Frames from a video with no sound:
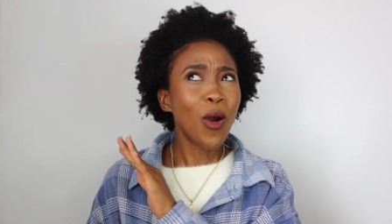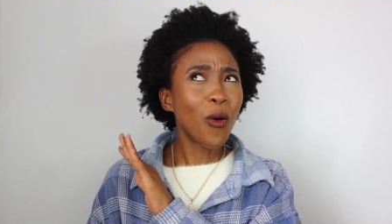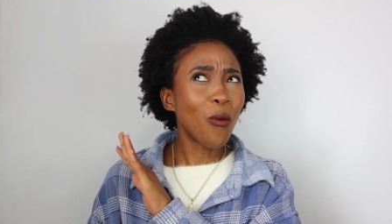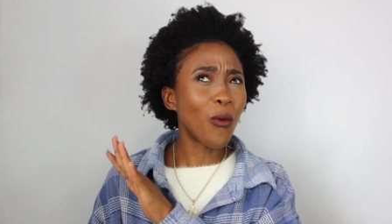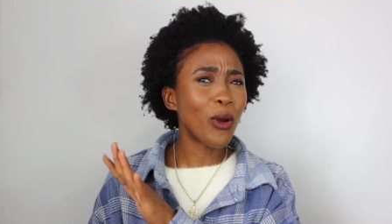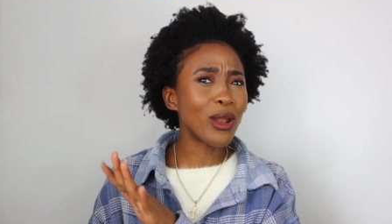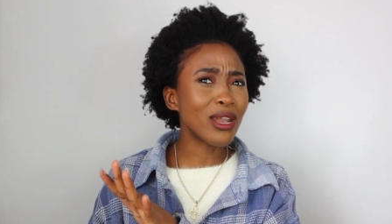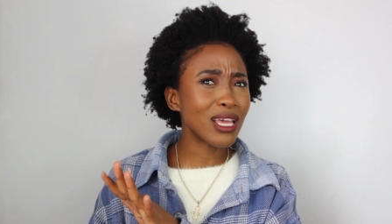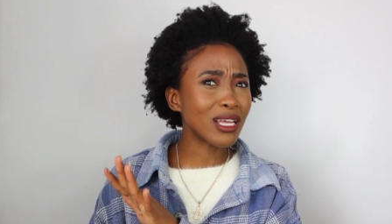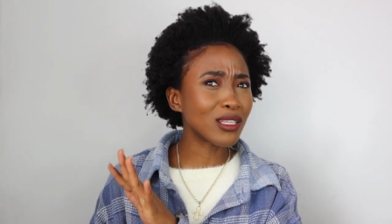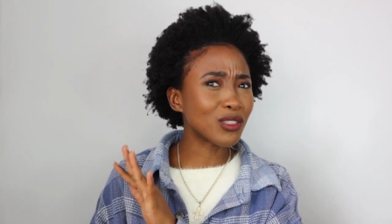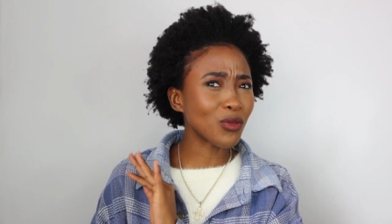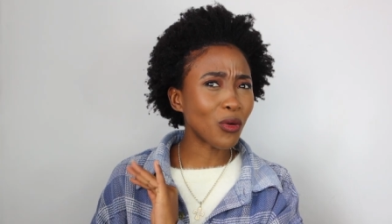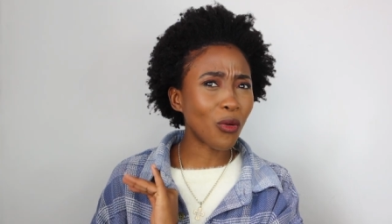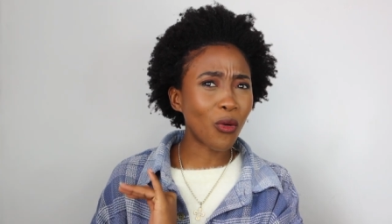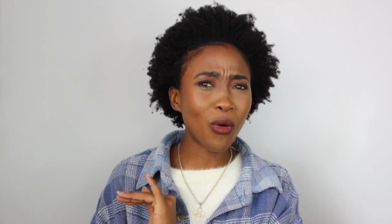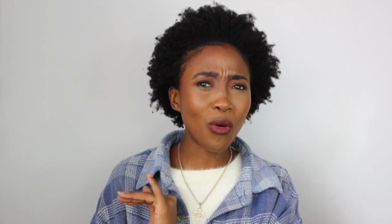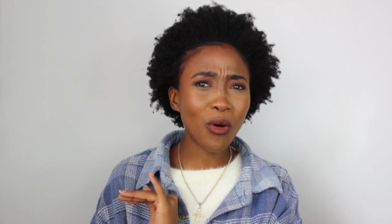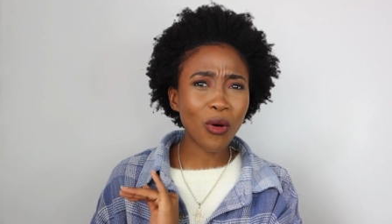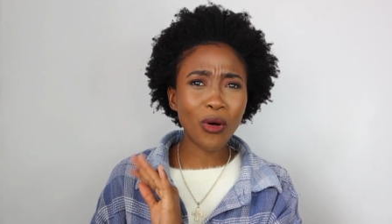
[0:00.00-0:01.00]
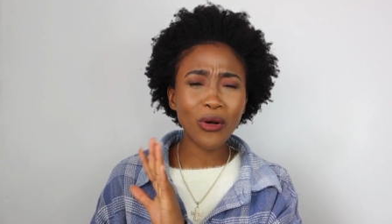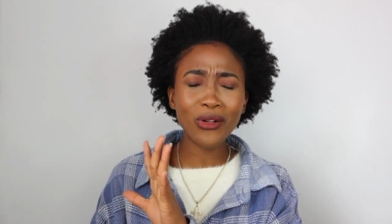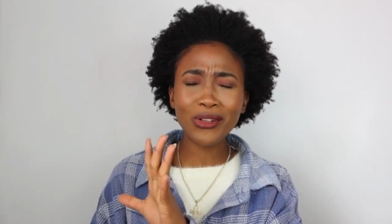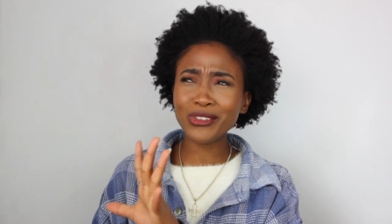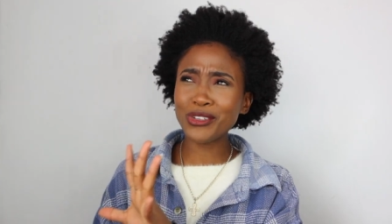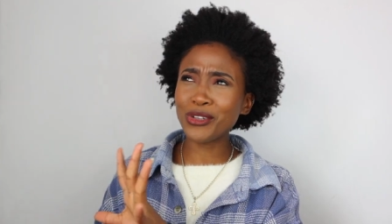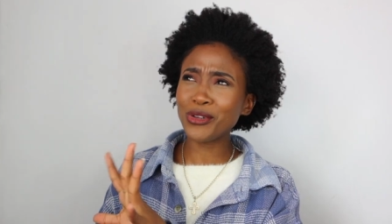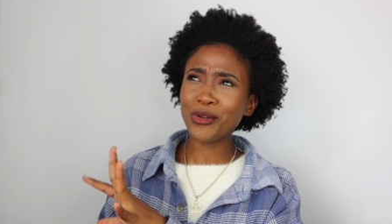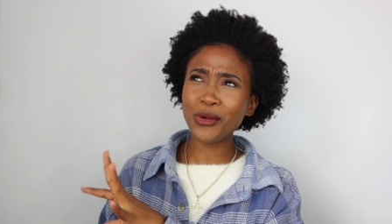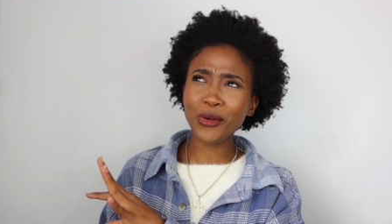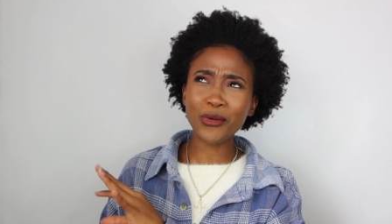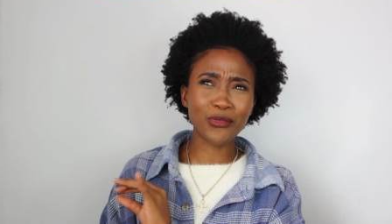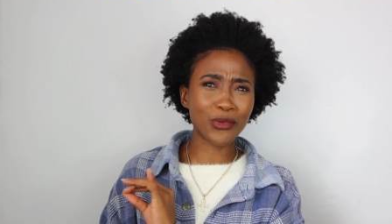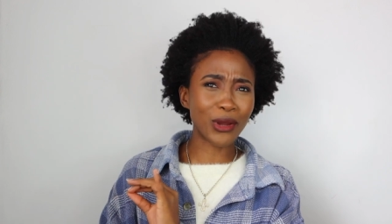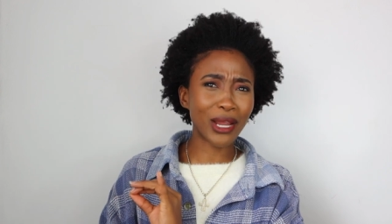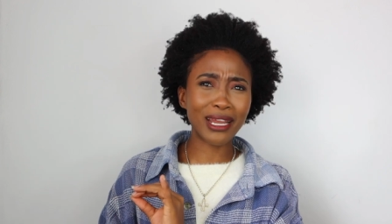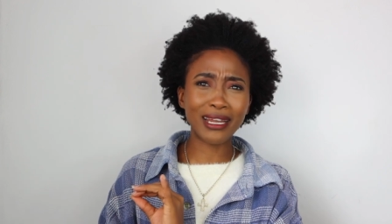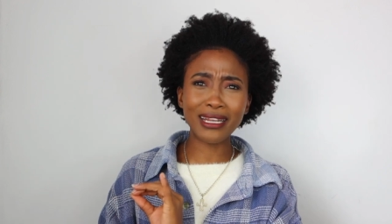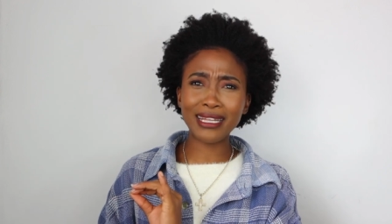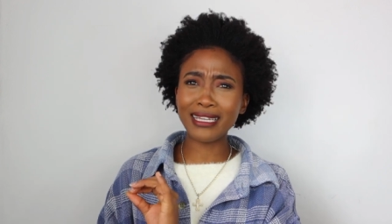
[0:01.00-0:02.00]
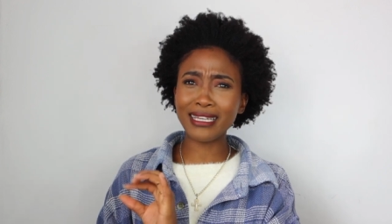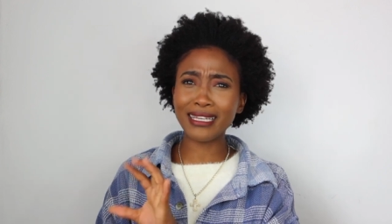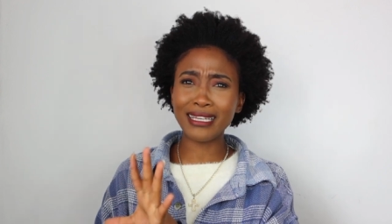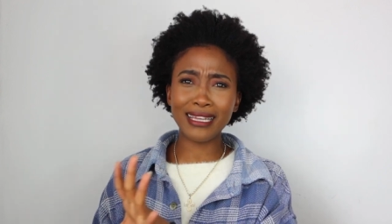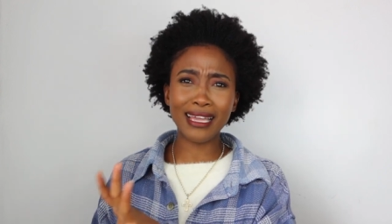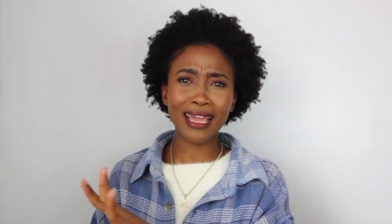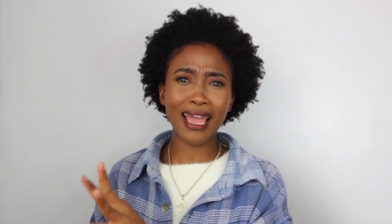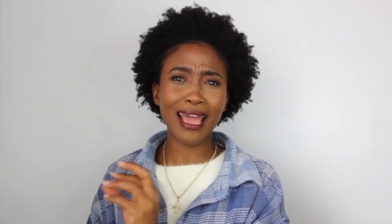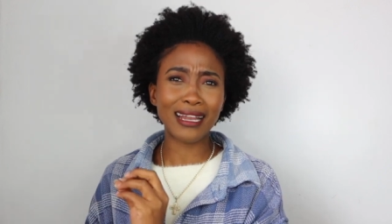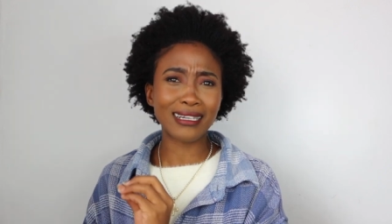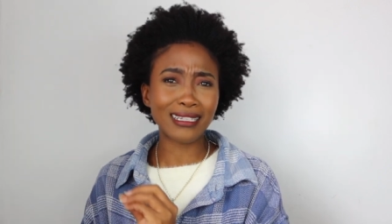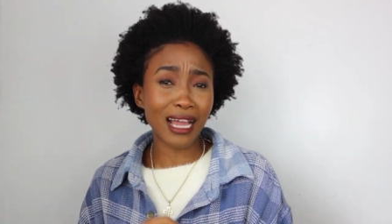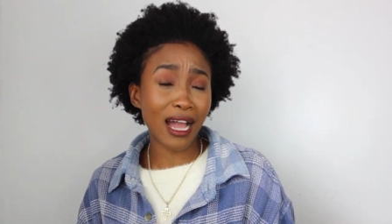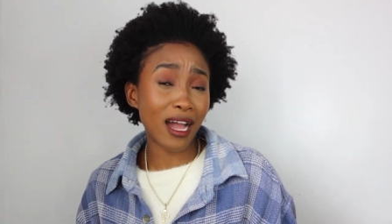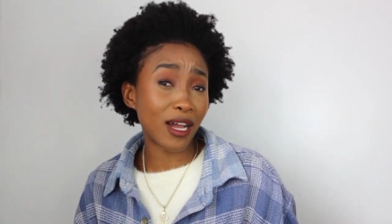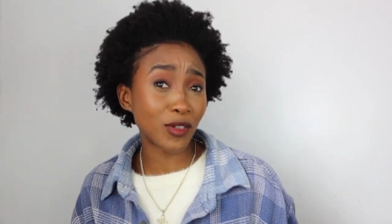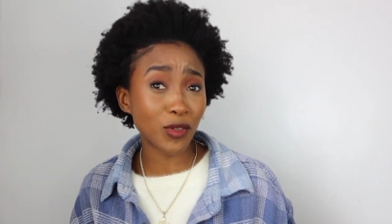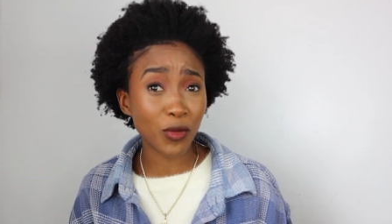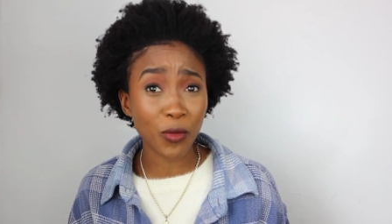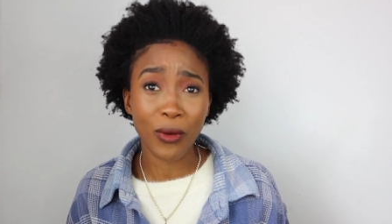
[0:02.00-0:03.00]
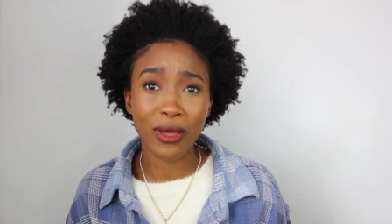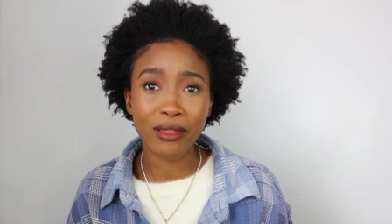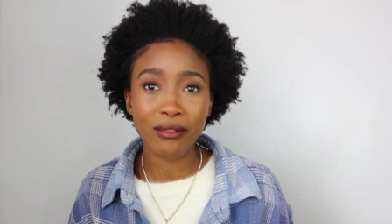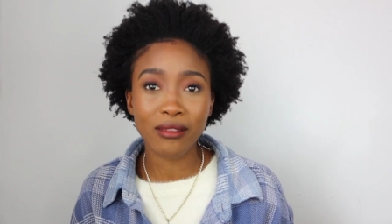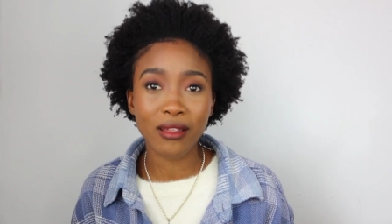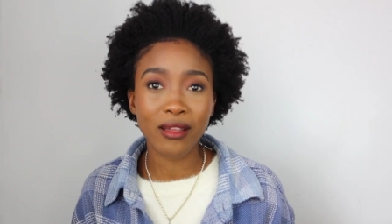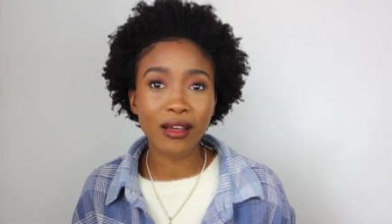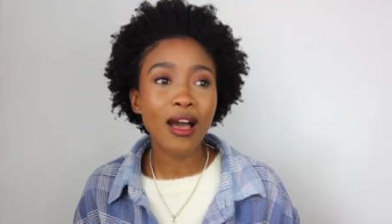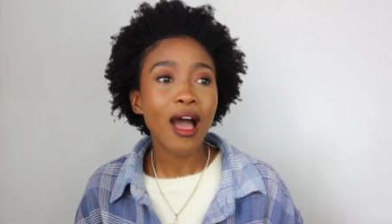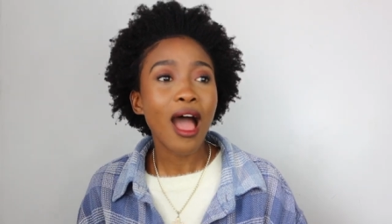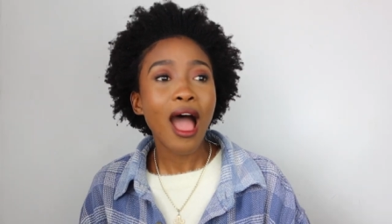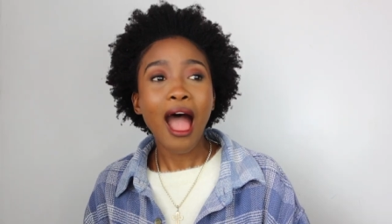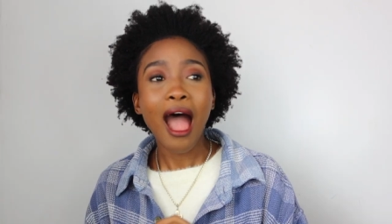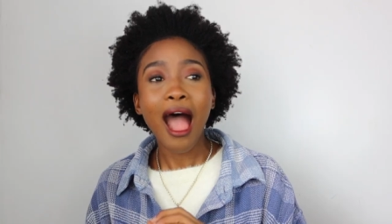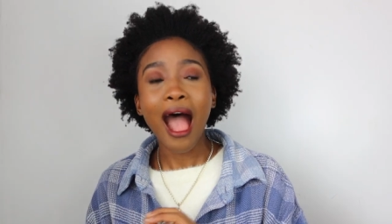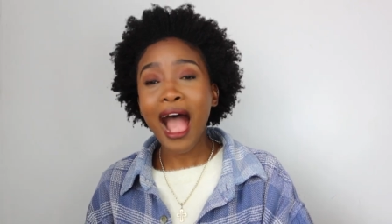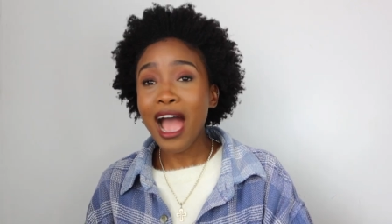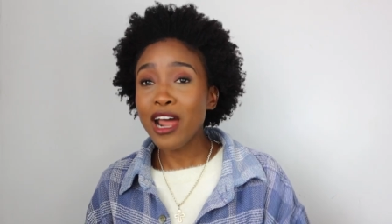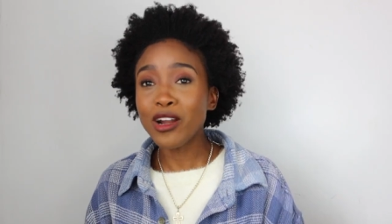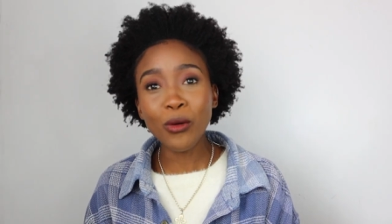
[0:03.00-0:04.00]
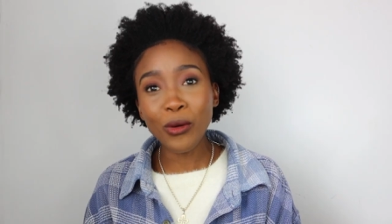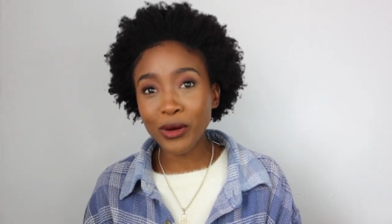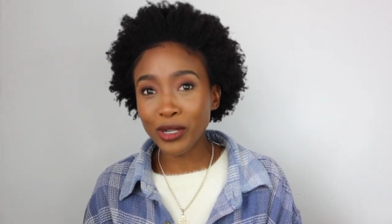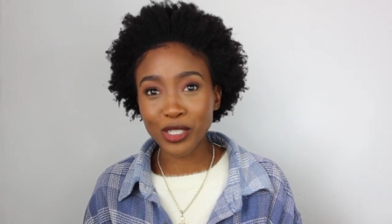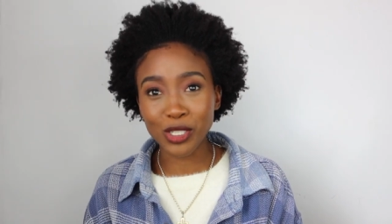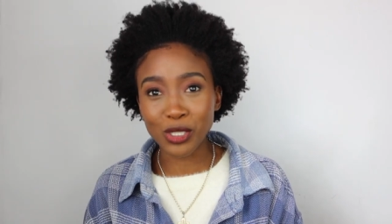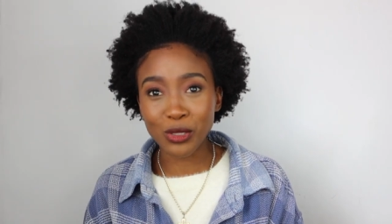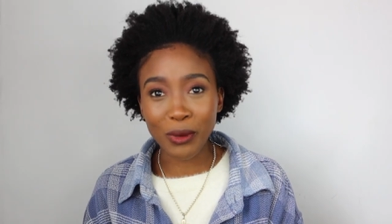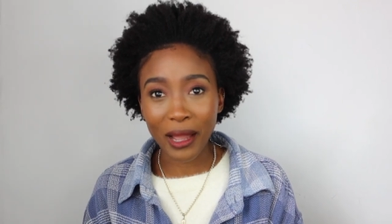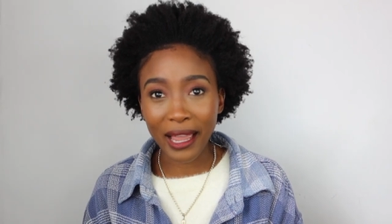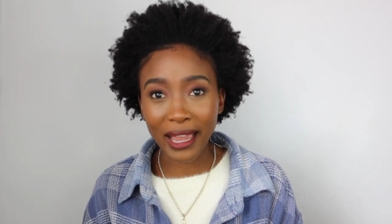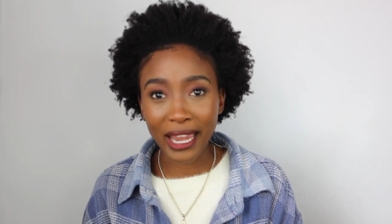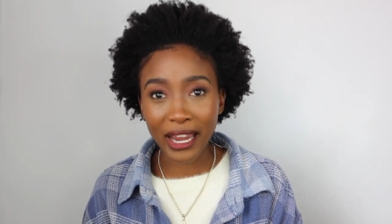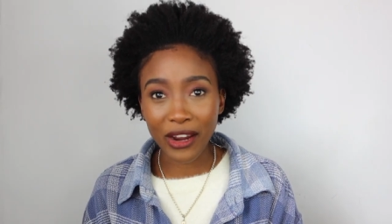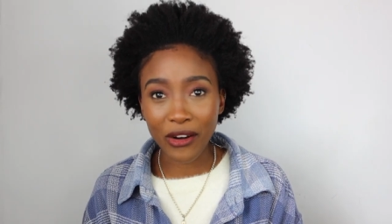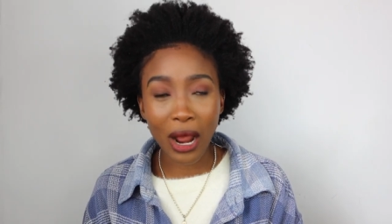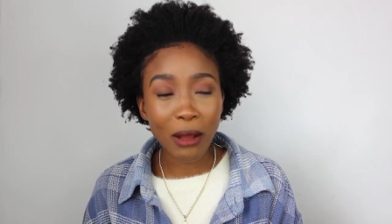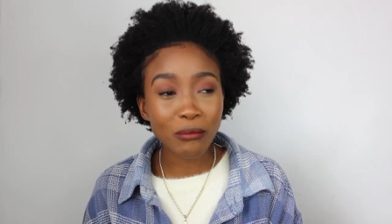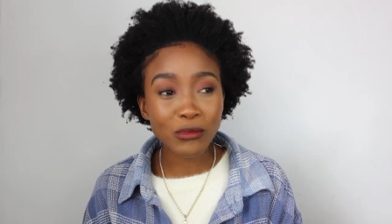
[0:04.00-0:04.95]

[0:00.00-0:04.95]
when it's all, you know, rainy and cuddle weather, I don't want to do my hair.